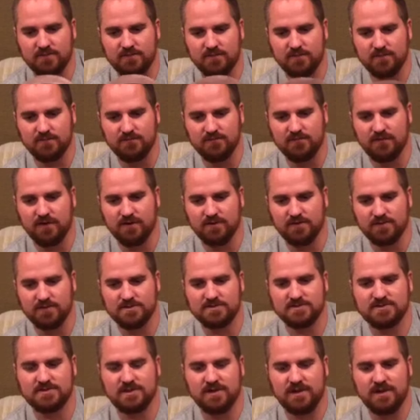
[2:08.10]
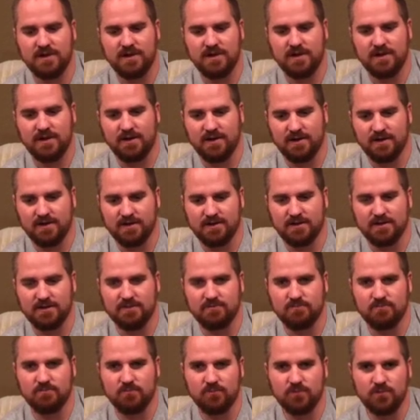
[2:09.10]
throw the farthest, get a
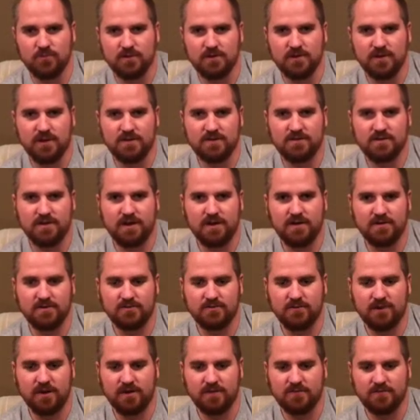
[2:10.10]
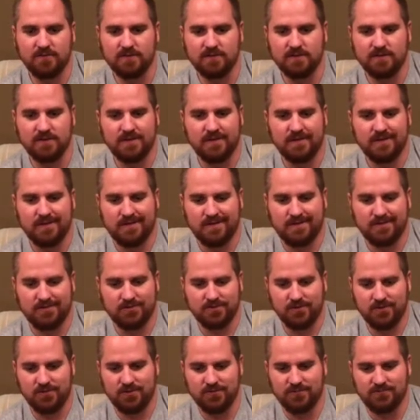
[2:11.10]
really nice hyzer out of it.
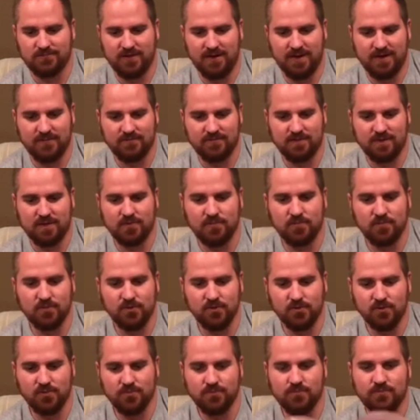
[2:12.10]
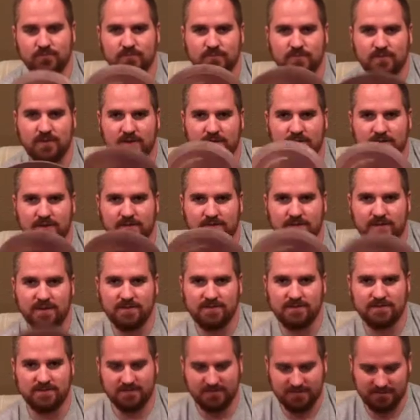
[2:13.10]
So if I have a lot of room,
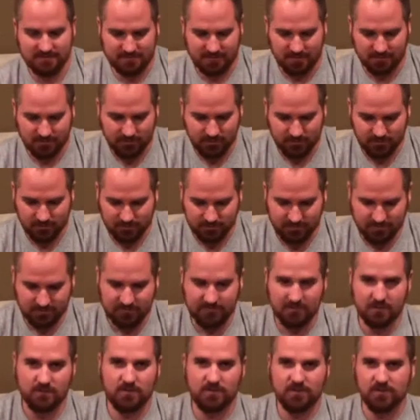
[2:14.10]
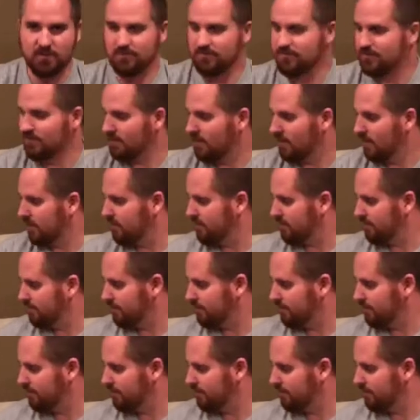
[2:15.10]
that's the disc I'm going to if I want to go far.